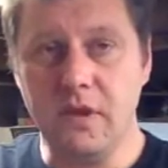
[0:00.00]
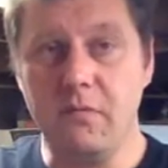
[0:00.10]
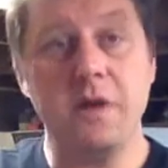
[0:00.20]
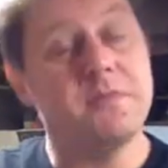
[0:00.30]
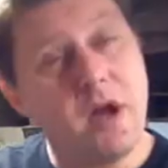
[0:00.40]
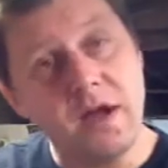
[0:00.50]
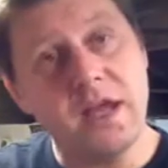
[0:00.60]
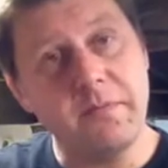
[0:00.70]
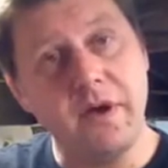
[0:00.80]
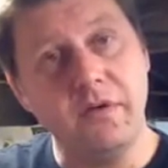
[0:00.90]
What I'm
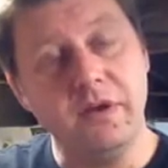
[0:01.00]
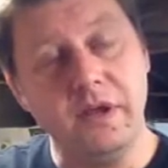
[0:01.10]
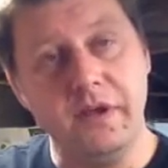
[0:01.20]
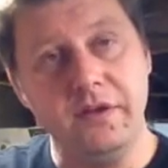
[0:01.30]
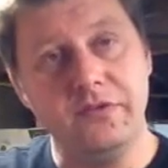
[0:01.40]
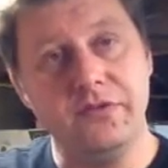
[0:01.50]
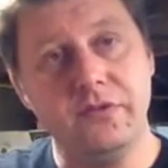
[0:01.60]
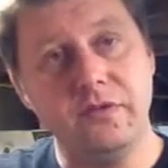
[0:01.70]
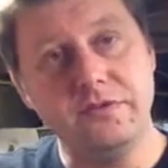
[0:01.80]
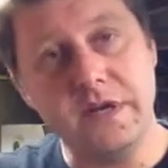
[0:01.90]
talking about is
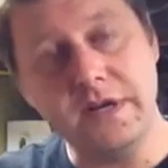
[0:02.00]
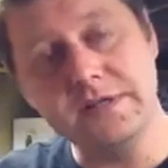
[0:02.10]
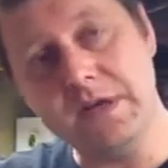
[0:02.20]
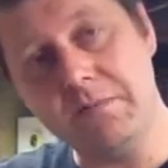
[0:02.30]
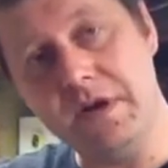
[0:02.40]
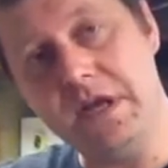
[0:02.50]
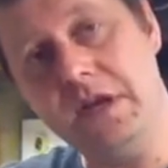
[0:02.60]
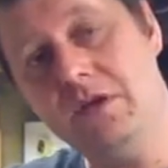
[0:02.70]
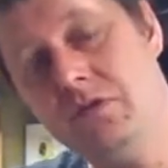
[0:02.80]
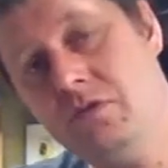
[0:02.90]
sending
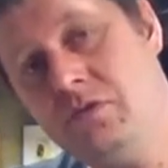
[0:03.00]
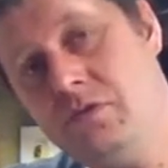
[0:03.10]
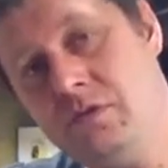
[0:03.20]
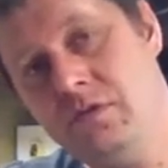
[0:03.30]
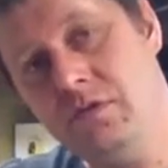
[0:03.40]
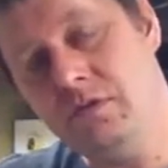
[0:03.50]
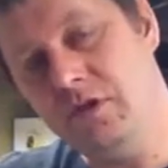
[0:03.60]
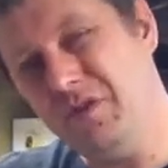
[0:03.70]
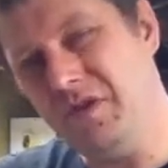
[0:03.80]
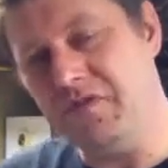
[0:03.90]
somebody
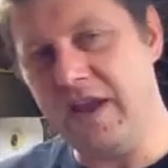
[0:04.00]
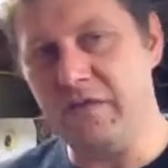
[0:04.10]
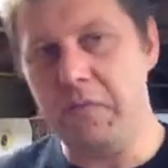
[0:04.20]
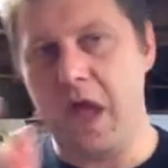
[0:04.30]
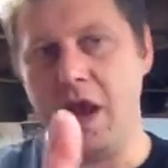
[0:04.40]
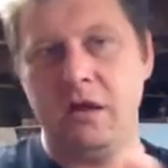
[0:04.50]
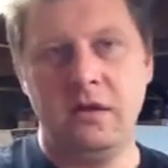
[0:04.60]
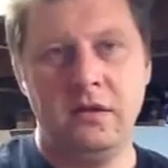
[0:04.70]
who you've never met